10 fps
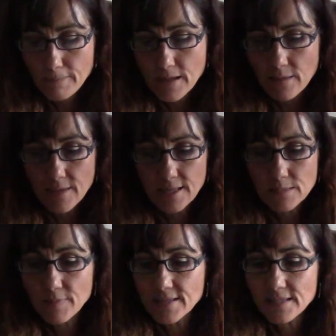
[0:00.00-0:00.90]
And
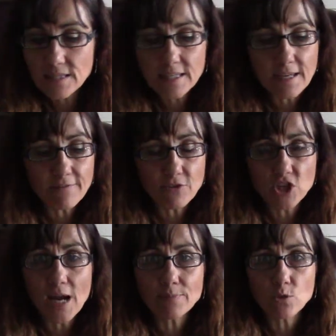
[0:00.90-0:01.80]
that's basically it for
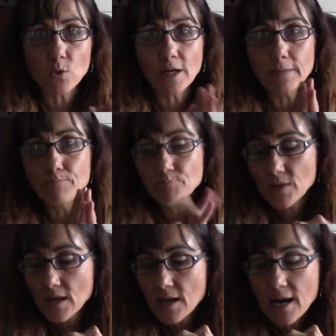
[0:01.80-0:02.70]
chapter 1.
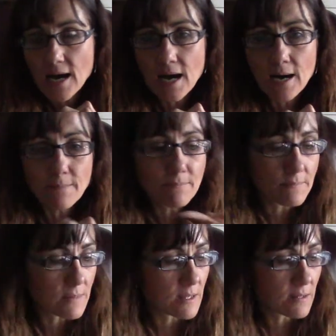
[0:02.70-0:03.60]

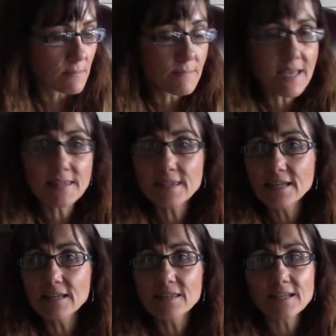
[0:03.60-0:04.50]
The main
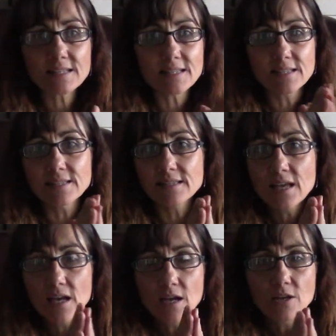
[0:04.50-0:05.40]
thing in this is
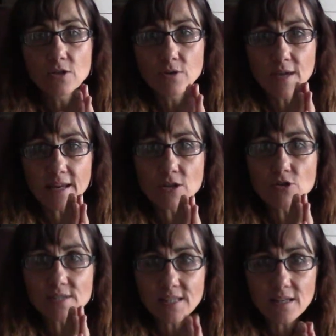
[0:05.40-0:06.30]
you get your
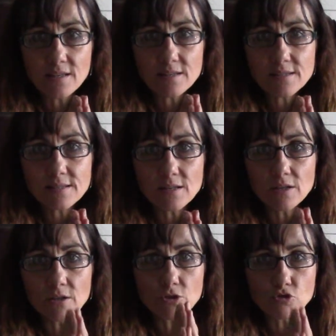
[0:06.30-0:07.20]
skills,
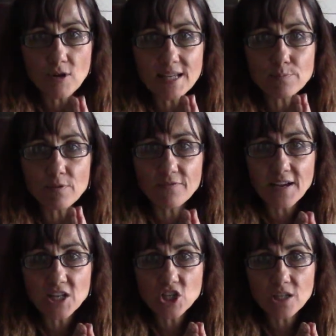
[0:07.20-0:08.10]
dress
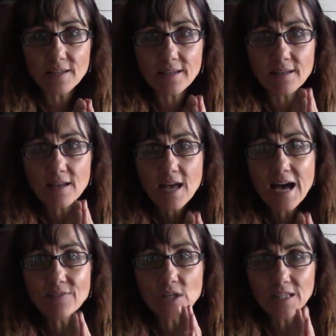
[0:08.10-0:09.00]
professionally,
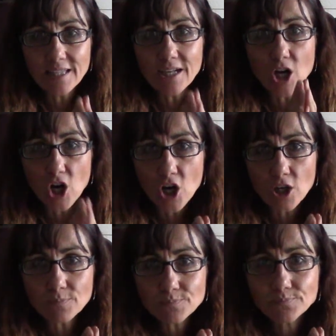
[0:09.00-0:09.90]
have a clean car,